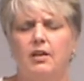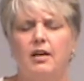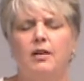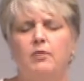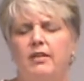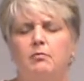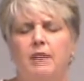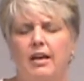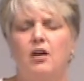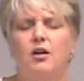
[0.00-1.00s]
The God
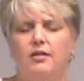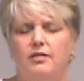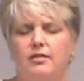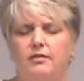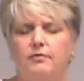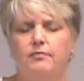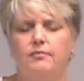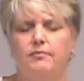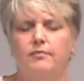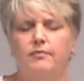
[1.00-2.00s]
within my heart.
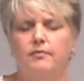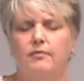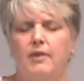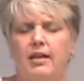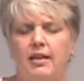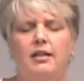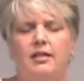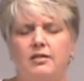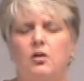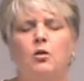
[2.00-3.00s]
And
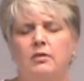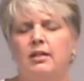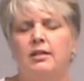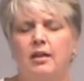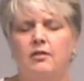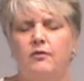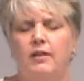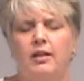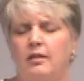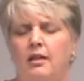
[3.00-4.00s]
it is only love
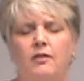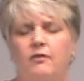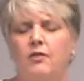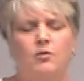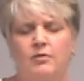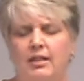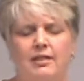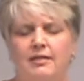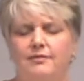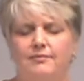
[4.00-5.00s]
and love
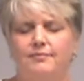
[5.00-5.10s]
only.